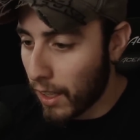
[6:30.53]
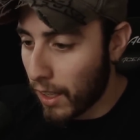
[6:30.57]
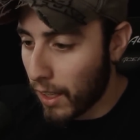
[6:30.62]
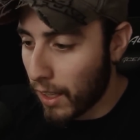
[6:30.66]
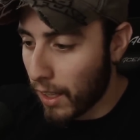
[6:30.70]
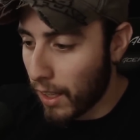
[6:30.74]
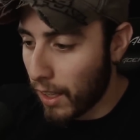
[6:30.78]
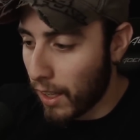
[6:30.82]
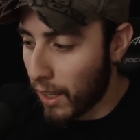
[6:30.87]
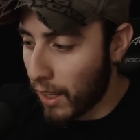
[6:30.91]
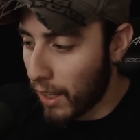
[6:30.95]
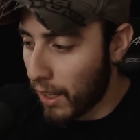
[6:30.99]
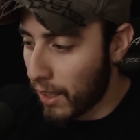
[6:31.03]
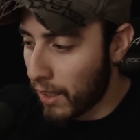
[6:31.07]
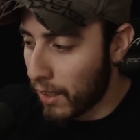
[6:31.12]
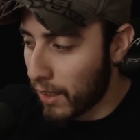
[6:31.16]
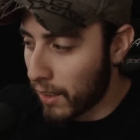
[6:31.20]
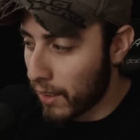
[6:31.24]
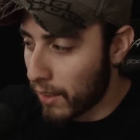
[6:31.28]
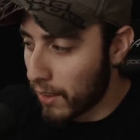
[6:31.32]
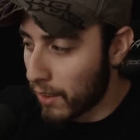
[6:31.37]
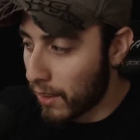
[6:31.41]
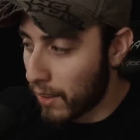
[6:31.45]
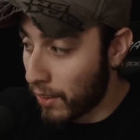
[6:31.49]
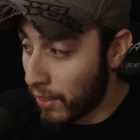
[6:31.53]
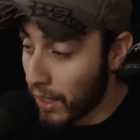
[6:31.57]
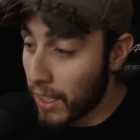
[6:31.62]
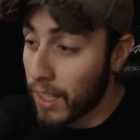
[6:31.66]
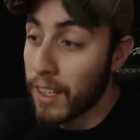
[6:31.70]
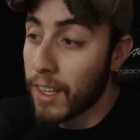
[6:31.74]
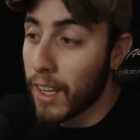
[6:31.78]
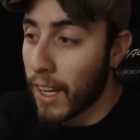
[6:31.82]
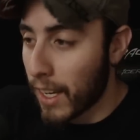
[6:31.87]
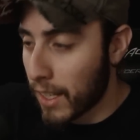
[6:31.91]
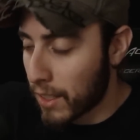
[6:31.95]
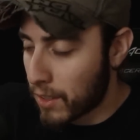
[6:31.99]
and then
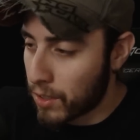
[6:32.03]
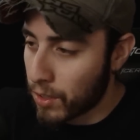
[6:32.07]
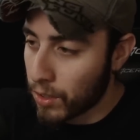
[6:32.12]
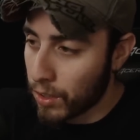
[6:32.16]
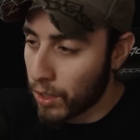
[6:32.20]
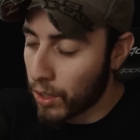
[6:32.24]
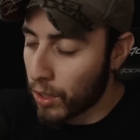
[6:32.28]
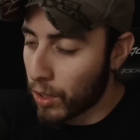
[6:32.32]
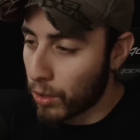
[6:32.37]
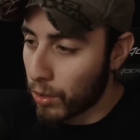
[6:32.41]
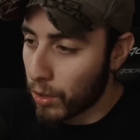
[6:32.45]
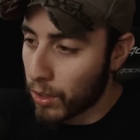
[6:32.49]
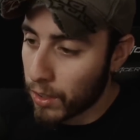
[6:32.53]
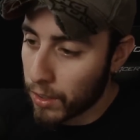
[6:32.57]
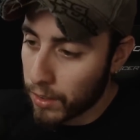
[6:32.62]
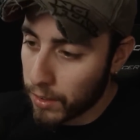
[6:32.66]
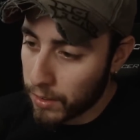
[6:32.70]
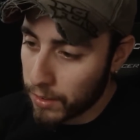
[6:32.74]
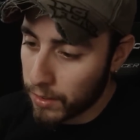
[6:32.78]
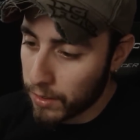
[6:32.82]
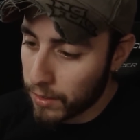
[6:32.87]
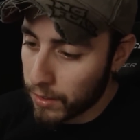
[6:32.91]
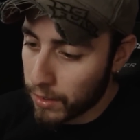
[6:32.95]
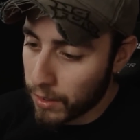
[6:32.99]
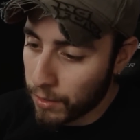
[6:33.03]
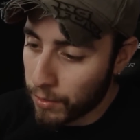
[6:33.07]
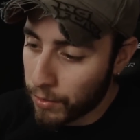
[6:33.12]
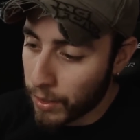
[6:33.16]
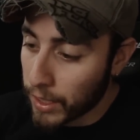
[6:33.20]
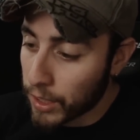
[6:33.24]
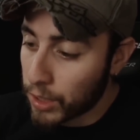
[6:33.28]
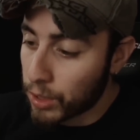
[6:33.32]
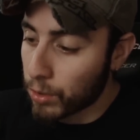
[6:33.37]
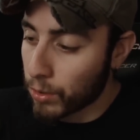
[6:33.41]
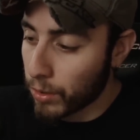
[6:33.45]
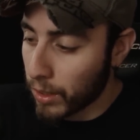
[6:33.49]
had to,
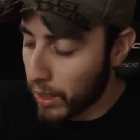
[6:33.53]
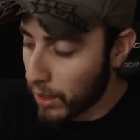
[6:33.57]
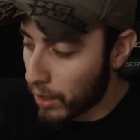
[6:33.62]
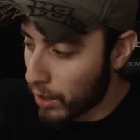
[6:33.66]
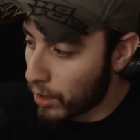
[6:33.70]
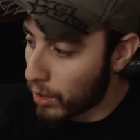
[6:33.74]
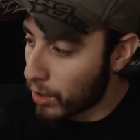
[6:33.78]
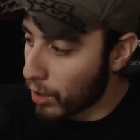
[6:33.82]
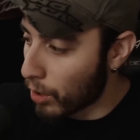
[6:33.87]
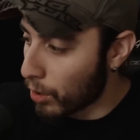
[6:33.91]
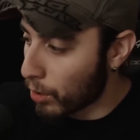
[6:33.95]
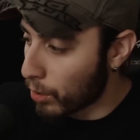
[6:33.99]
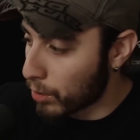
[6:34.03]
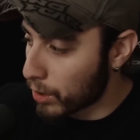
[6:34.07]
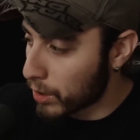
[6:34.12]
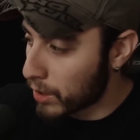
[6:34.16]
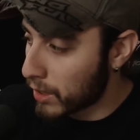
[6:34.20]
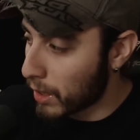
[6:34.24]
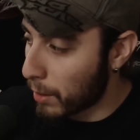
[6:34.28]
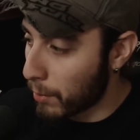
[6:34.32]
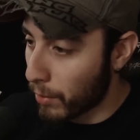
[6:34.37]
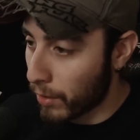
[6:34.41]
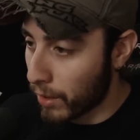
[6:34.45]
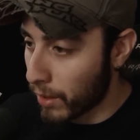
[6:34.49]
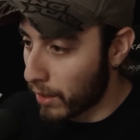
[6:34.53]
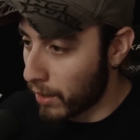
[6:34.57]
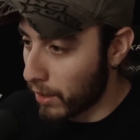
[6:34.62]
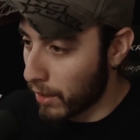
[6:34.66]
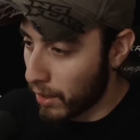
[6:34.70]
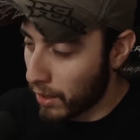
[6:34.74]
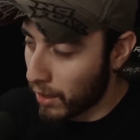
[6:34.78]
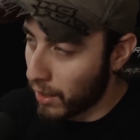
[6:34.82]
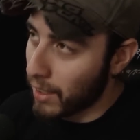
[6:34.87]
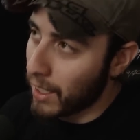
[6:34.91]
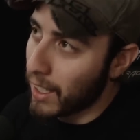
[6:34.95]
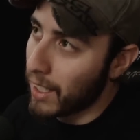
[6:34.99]
eventually go,
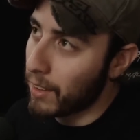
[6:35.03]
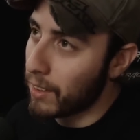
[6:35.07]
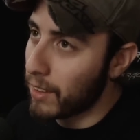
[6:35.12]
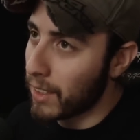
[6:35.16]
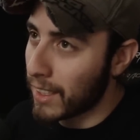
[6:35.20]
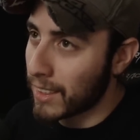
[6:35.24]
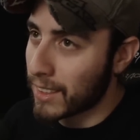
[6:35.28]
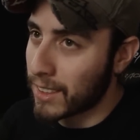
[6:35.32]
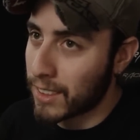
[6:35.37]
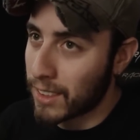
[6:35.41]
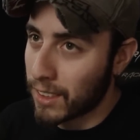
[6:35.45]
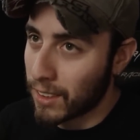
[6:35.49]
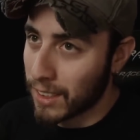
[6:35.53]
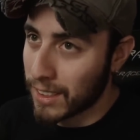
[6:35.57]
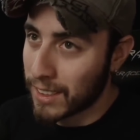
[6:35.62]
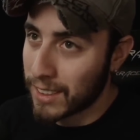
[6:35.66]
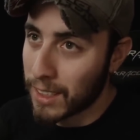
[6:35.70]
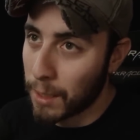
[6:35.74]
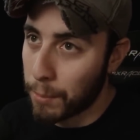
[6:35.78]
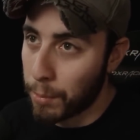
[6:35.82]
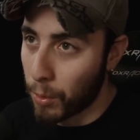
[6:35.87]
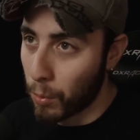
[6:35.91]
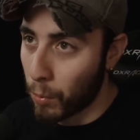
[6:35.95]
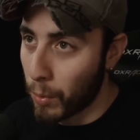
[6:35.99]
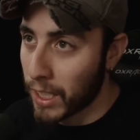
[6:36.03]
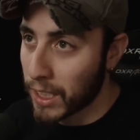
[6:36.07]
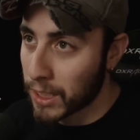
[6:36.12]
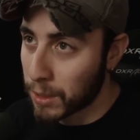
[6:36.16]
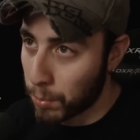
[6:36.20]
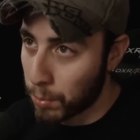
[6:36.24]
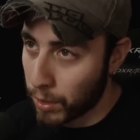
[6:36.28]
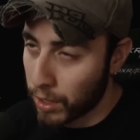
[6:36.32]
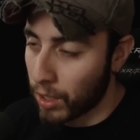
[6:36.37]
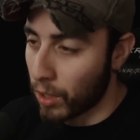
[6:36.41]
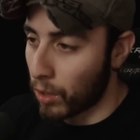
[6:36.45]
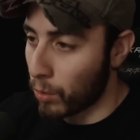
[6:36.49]
not necessarily separate ways,
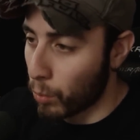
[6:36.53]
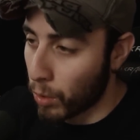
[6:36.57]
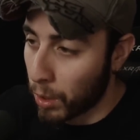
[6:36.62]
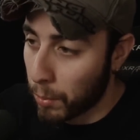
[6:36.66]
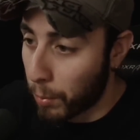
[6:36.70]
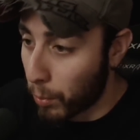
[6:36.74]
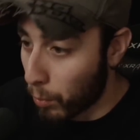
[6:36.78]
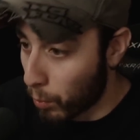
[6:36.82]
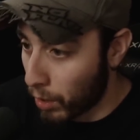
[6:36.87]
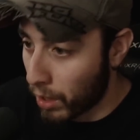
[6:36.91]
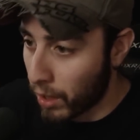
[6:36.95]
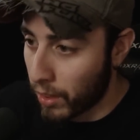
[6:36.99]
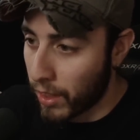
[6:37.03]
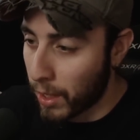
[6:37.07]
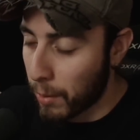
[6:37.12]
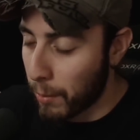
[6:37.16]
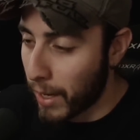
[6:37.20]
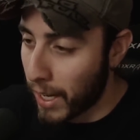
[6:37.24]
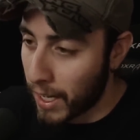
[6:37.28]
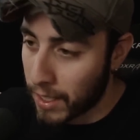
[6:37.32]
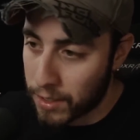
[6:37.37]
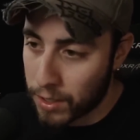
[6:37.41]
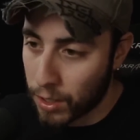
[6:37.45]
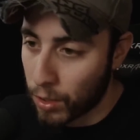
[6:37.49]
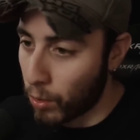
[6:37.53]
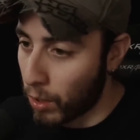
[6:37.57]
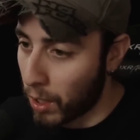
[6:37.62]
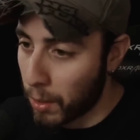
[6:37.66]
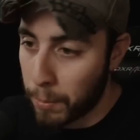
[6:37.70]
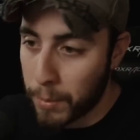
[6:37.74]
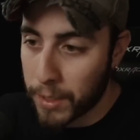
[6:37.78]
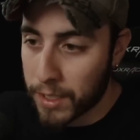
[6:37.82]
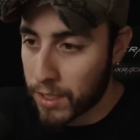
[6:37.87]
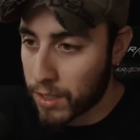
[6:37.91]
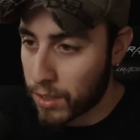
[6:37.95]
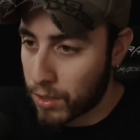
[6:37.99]
but, one of them had to go on a
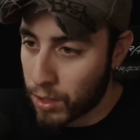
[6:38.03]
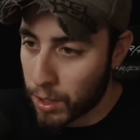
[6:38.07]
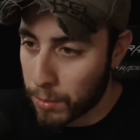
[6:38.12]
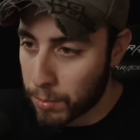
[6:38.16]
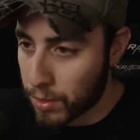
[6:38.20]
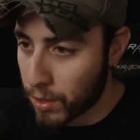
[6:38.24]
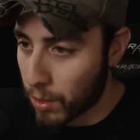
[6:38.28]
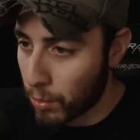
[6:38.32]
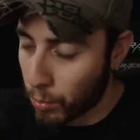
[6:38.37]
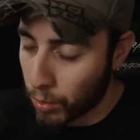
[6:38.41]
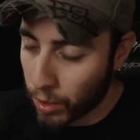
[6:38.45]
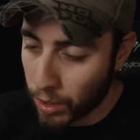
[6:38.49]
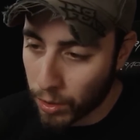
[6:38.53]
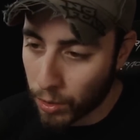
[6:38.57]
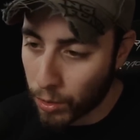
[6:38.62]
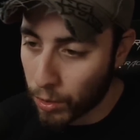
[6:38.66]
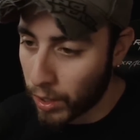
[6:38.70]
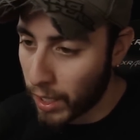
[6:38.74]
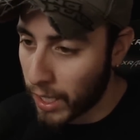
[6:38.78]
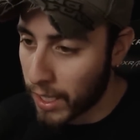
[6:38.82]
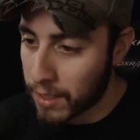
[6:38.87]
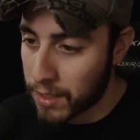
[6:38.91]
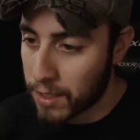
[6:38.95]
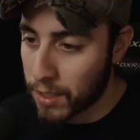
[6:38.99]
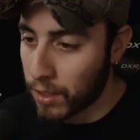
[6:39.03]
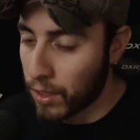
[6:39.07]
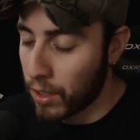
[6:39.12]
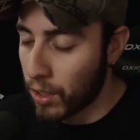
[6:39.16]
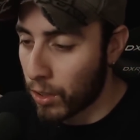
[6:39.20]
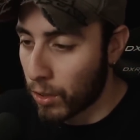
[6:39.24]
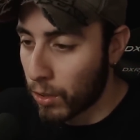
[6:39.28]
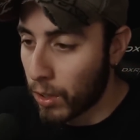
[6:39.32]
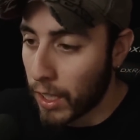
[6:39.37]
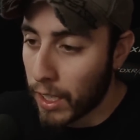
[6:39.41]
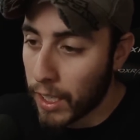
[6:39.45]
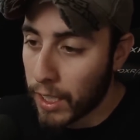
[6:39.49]
business trip somewhere or had
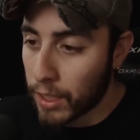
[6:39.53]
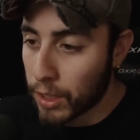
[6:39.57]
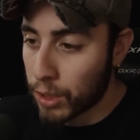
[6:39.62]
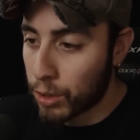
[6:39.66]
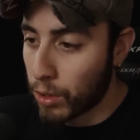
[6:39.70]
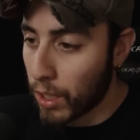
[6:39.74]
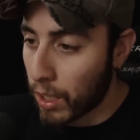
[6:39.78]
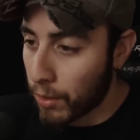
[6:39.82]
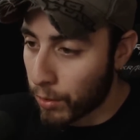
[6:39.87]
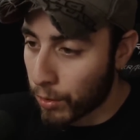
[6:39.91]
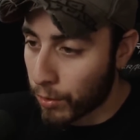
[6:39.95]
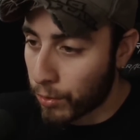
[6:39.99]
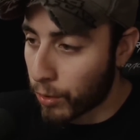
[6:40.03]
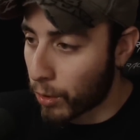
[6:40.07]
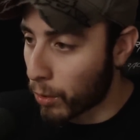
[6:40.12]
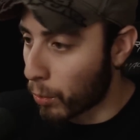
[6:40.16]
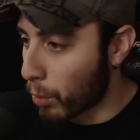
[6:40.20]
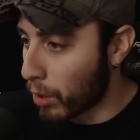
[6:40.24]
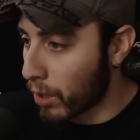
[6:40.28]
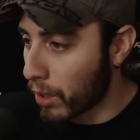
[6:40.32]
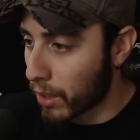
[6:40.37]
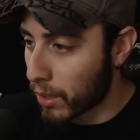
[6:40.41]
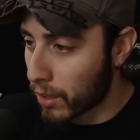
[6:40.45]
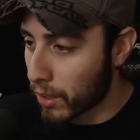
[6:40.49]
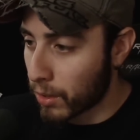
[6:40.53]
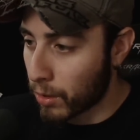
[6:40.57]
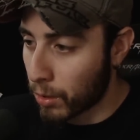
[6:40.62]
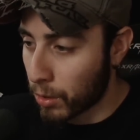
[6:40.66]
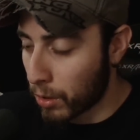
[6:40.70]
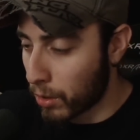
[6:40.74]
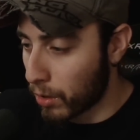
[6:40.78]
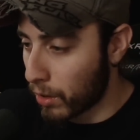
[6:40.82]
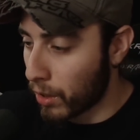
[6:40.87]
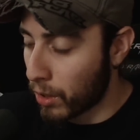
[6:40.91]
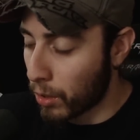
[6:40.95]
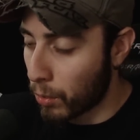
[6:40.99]
to, travel for work
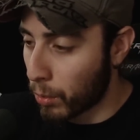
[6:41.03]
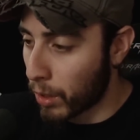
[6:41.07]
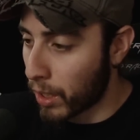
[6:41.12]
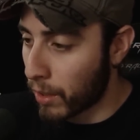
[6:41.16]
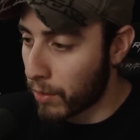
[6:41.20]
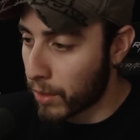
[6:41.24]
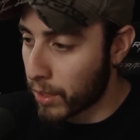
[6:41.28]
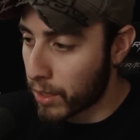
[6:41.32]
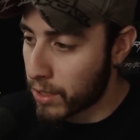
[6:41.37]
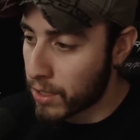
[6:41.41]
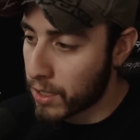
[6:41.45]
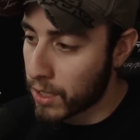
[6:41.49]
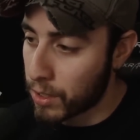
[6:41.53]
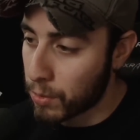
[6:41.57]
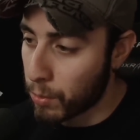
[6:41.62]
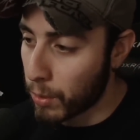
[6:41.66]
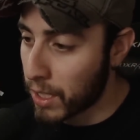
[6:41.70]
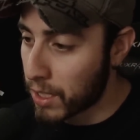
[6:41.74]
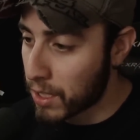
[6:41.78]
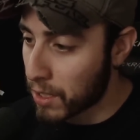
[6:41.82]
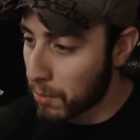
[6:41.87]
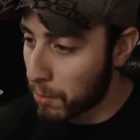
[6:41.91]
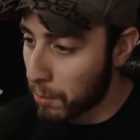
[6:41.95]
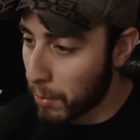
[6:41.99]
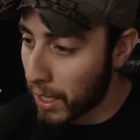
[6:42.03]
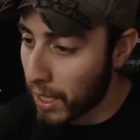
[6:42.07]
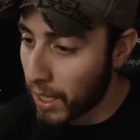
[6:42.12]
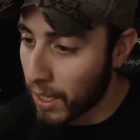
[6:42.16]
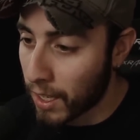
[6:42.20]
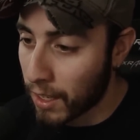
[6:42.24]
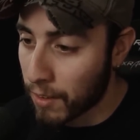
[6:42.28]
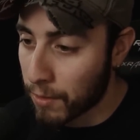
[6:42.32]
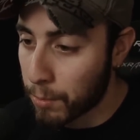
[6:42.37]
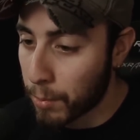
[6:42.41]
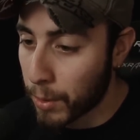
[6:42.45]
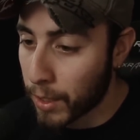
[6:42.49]
or, whatever their situation may
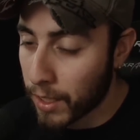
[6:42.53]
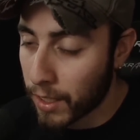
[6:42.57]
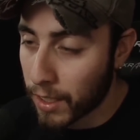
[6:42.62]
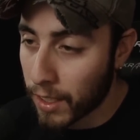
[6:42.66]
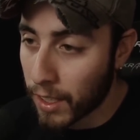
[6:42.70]
have been.